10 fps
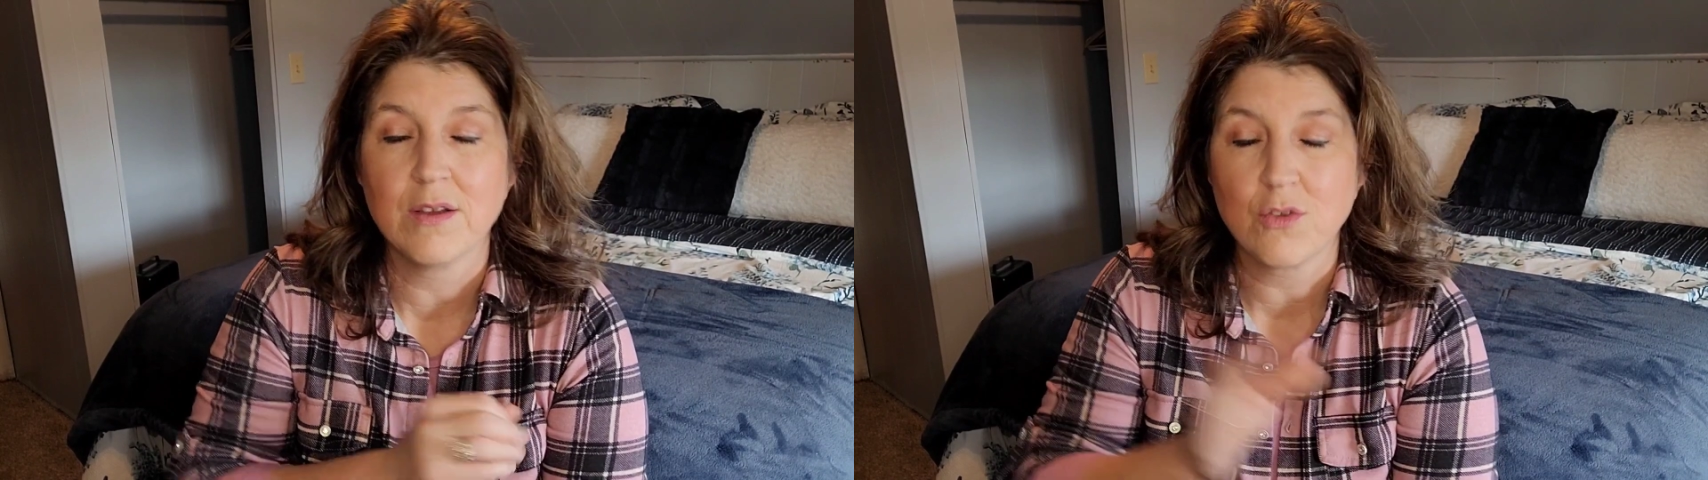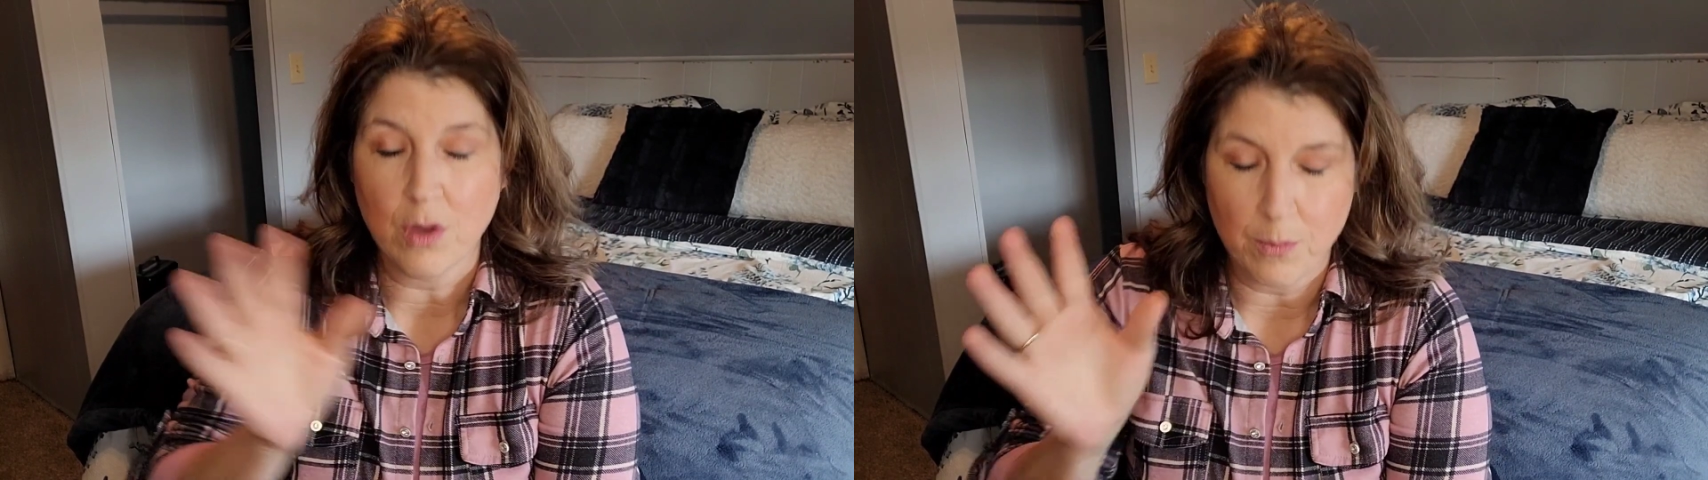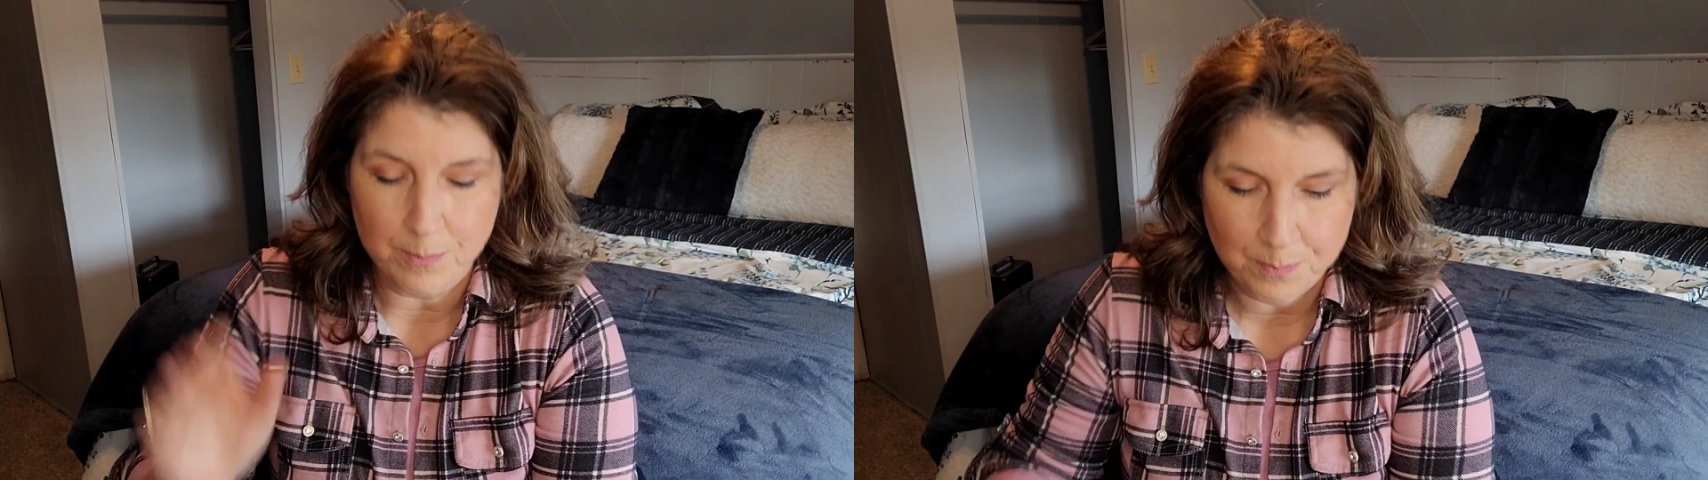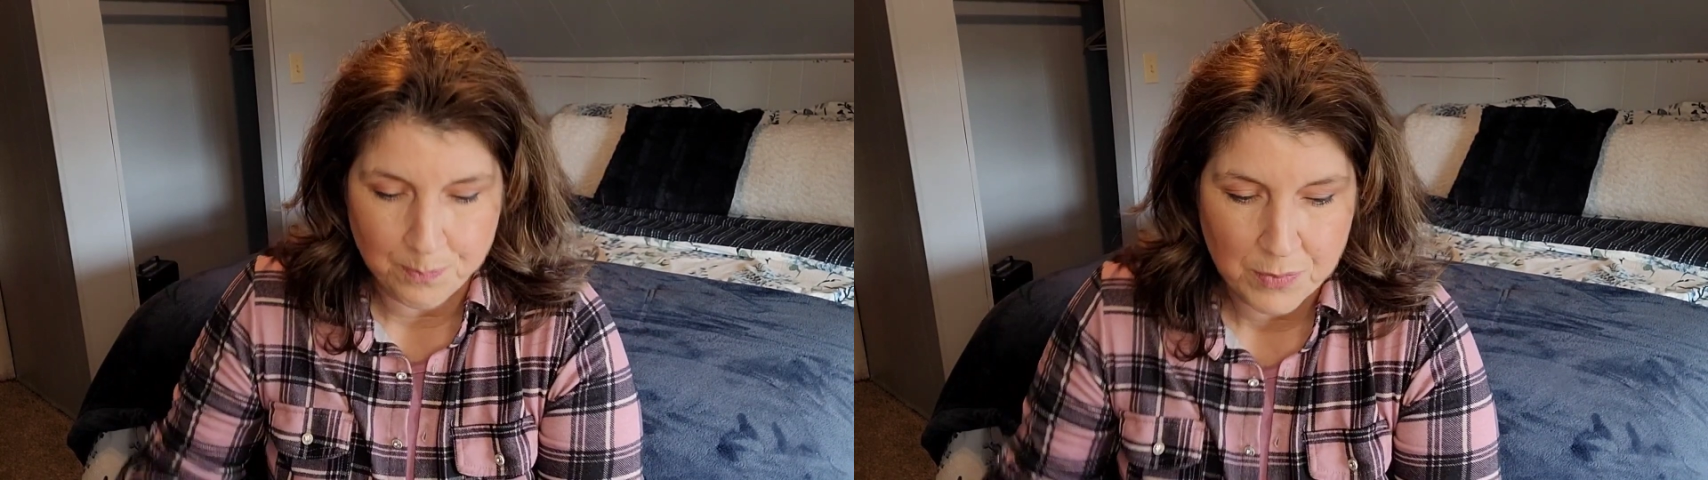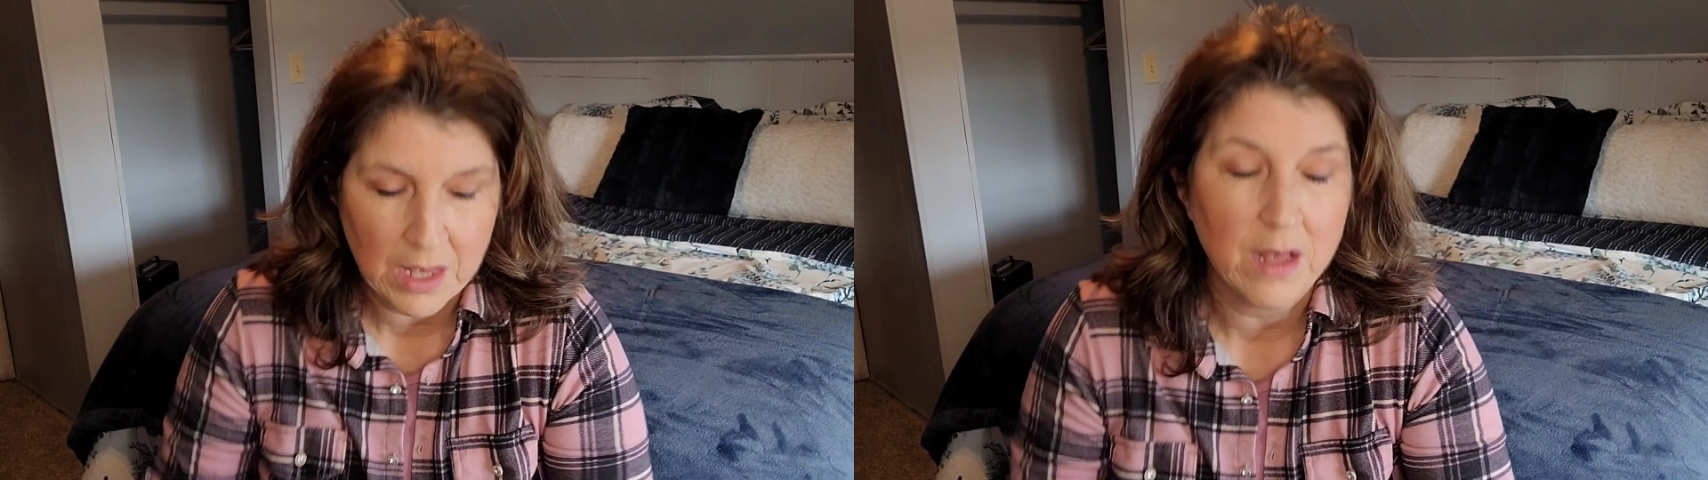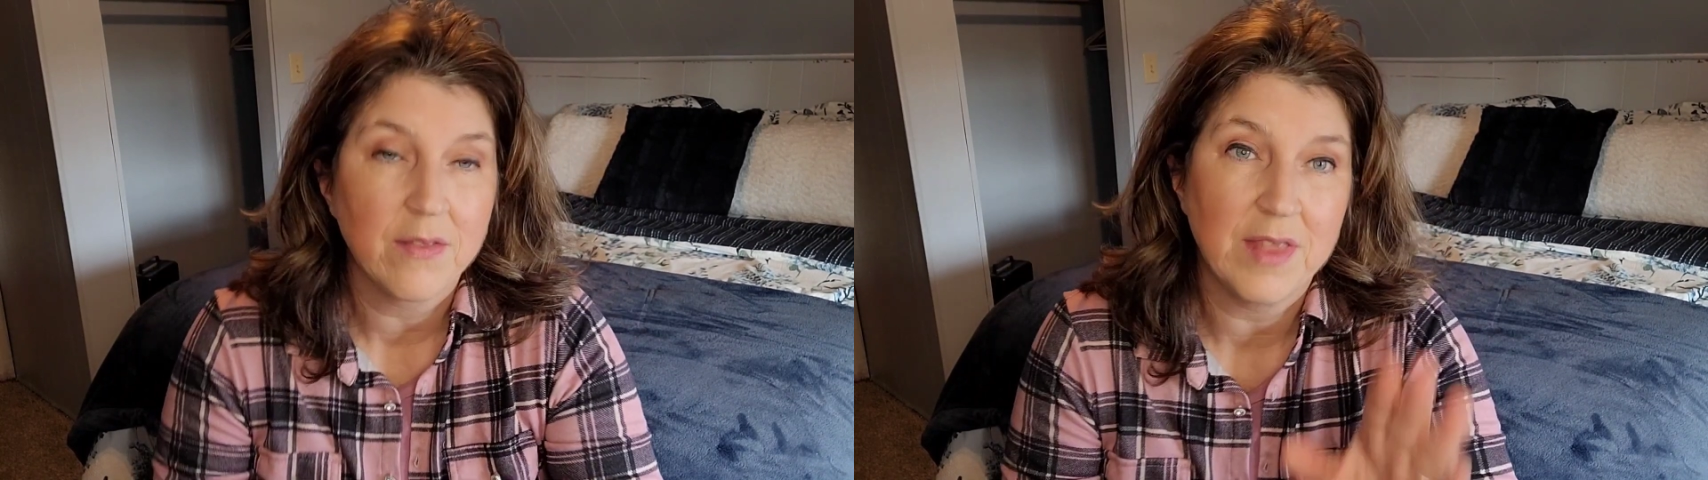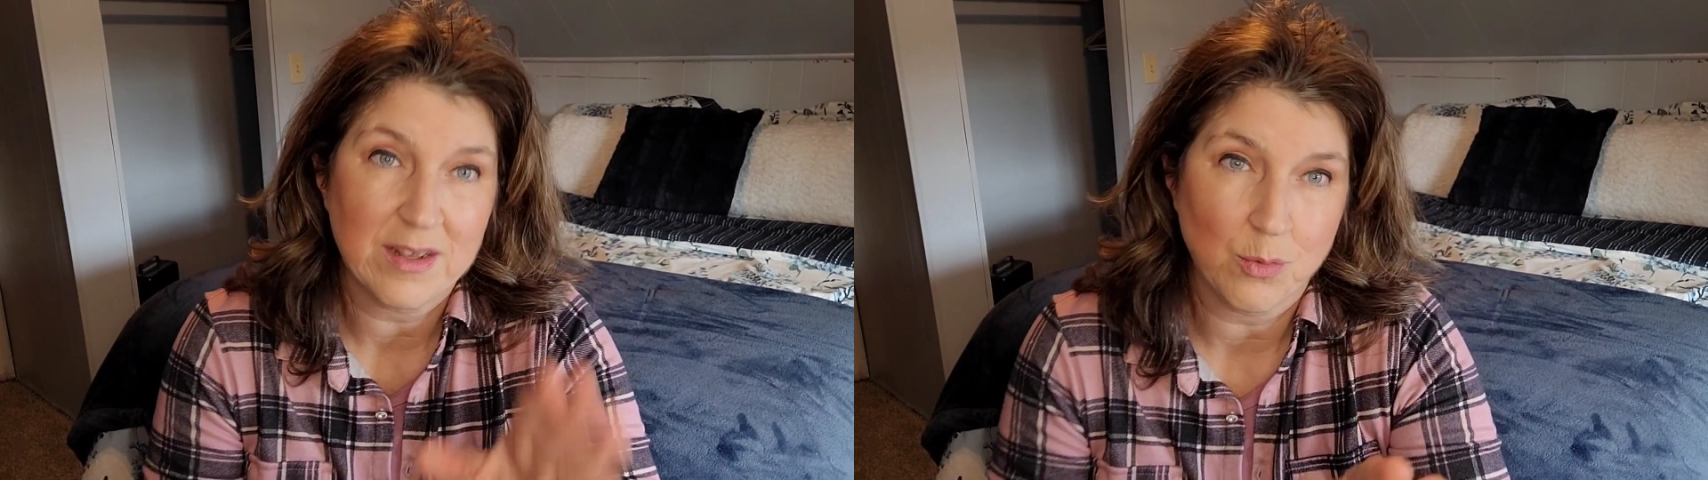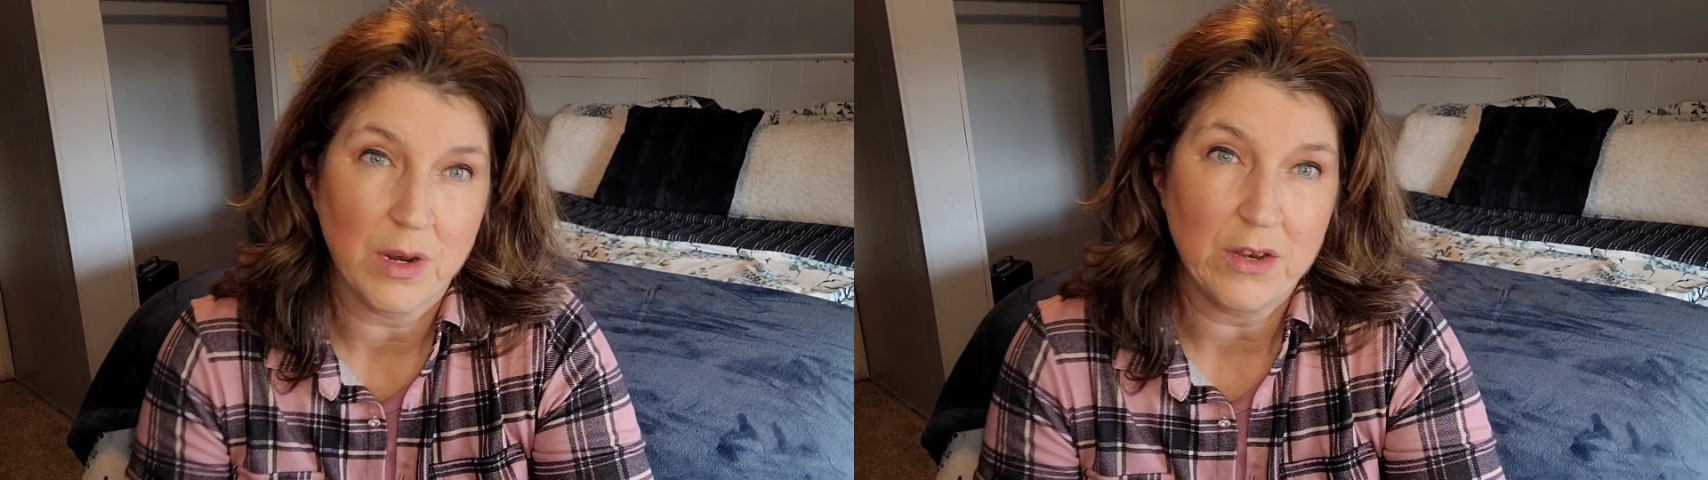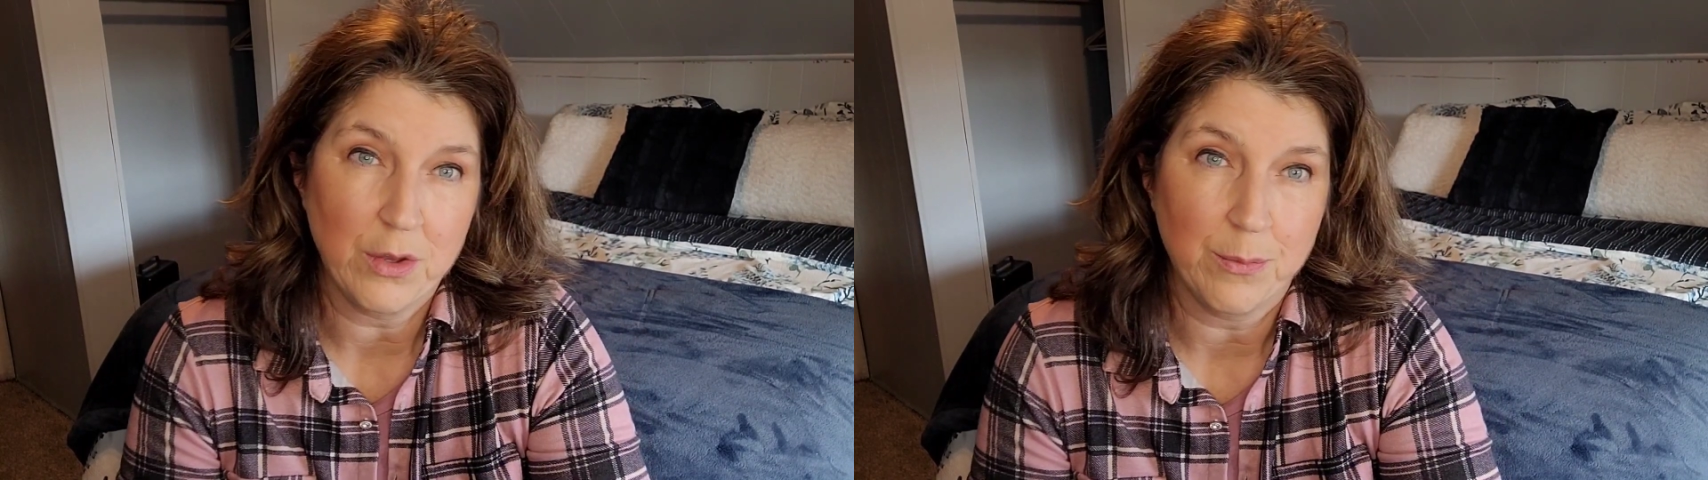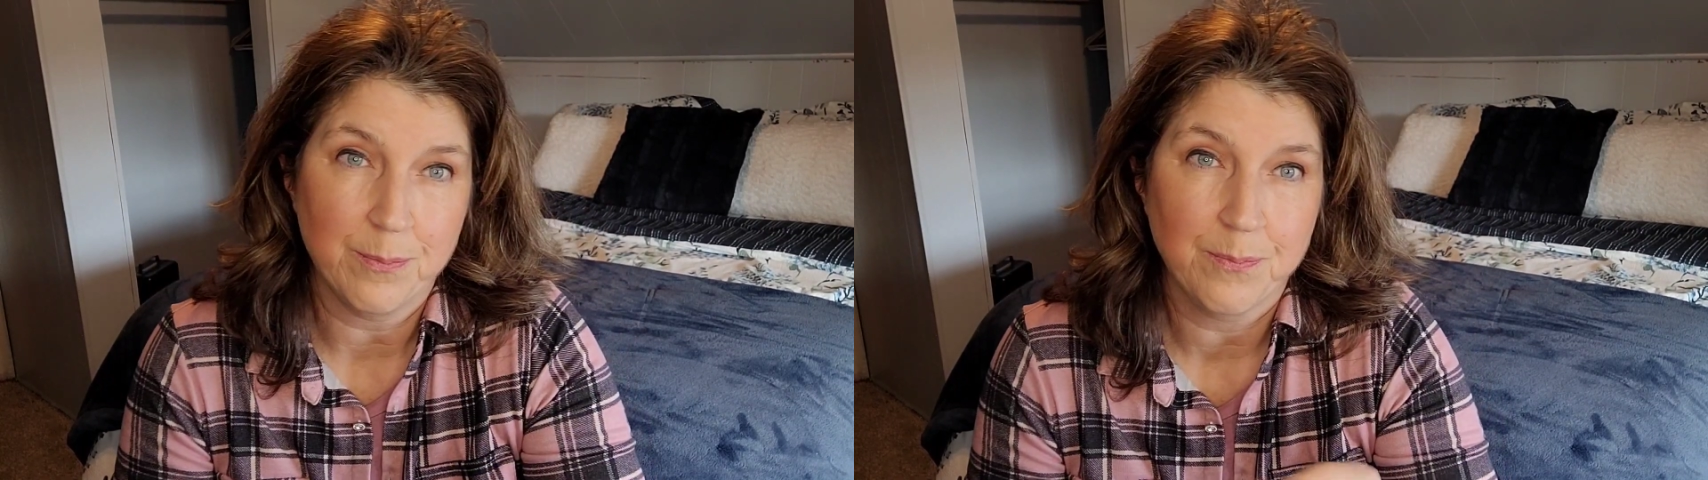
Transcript: So that's what I do.